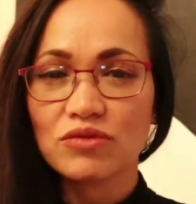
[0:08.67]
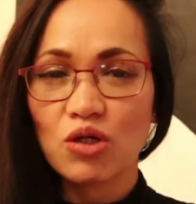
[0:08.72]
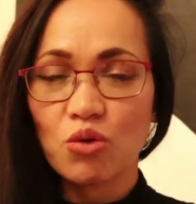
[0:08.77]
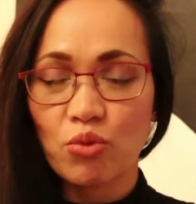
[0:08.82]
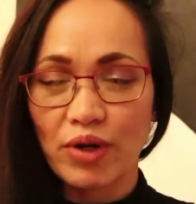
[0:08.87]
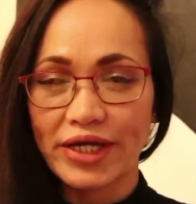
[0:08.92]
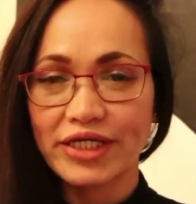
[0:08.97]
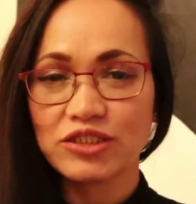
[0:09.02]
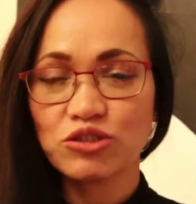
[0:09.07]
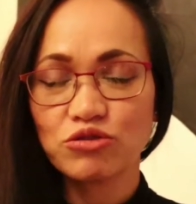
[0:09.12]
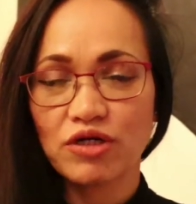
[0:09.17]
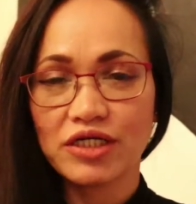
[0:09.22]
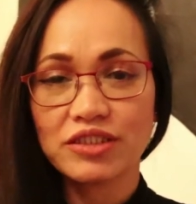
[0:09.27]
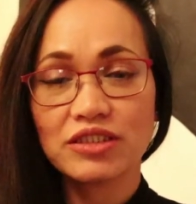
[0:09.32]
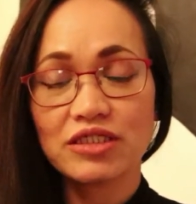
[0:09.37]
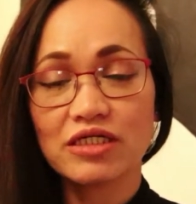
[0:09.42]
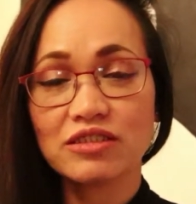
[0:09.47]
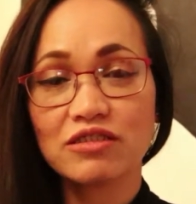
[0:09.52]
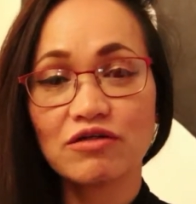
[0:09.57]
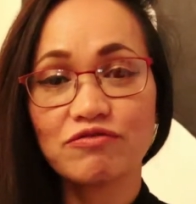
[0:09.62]
ways to
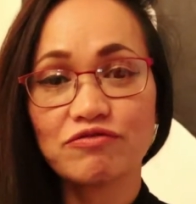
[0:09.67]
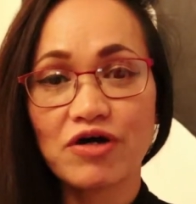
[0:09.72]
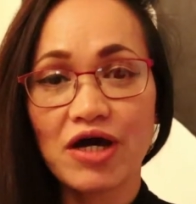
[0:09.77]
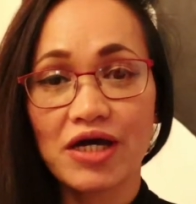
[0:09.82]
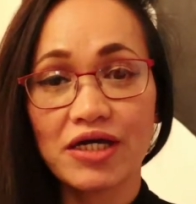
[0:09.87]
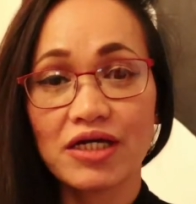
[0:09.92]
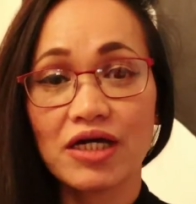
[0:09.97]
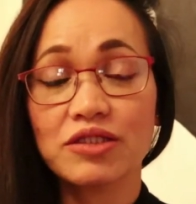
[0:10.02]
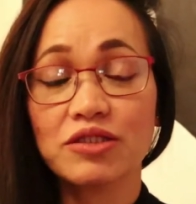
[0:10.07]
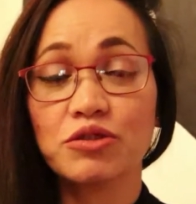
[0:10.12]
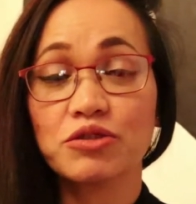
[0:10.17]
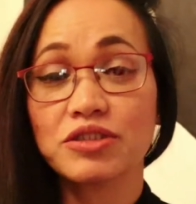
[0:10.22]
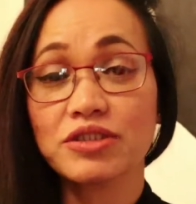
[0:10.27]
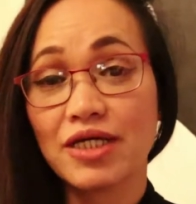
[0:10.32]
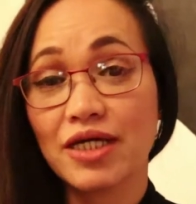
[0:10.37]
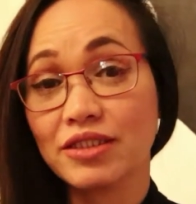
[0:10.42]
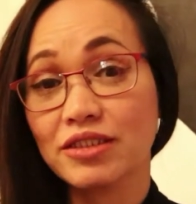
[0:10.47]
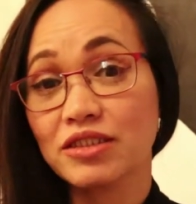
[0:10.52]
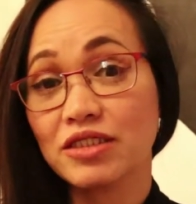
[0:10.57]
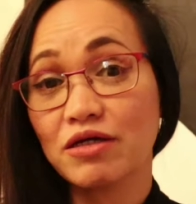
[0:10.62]
identify an
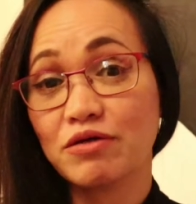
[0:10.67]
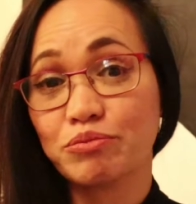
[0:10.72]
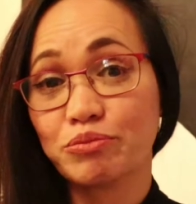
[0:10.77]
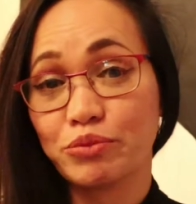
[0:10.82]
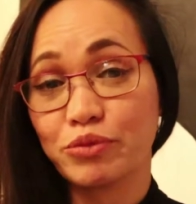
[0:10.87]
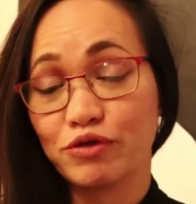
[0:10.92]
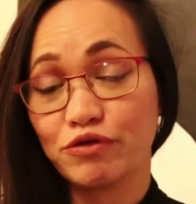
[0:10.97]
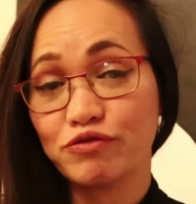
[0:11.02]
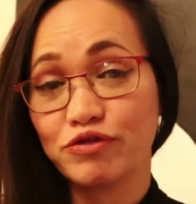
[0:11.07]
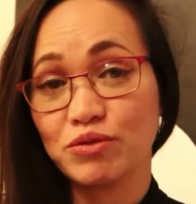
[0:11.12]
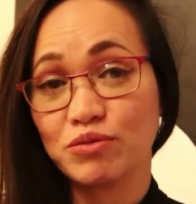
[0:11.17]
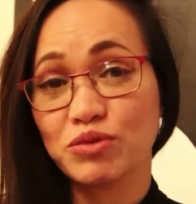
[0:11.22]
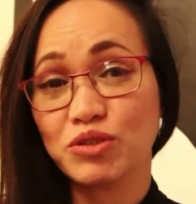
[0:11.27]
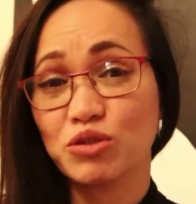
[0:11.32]
authentic perfume.